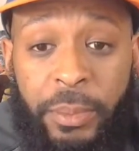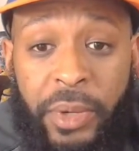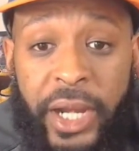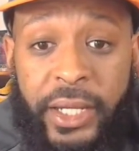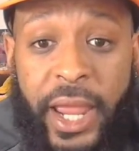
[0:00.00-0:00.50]

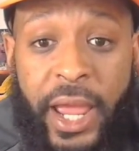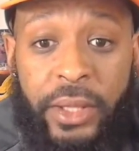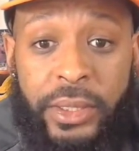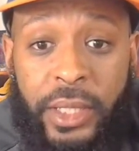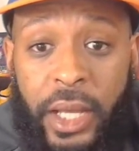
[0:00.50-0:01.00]

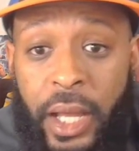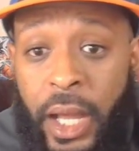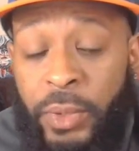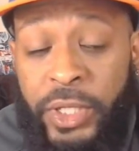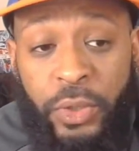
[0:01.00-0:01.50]
breakdowns.
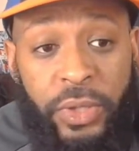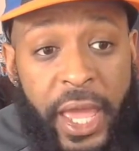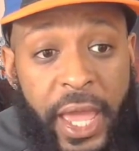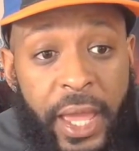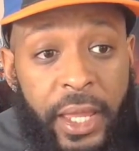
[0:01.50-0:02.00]
We do
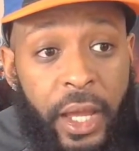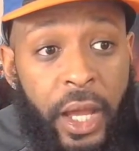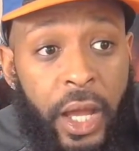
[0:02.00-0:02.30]
that.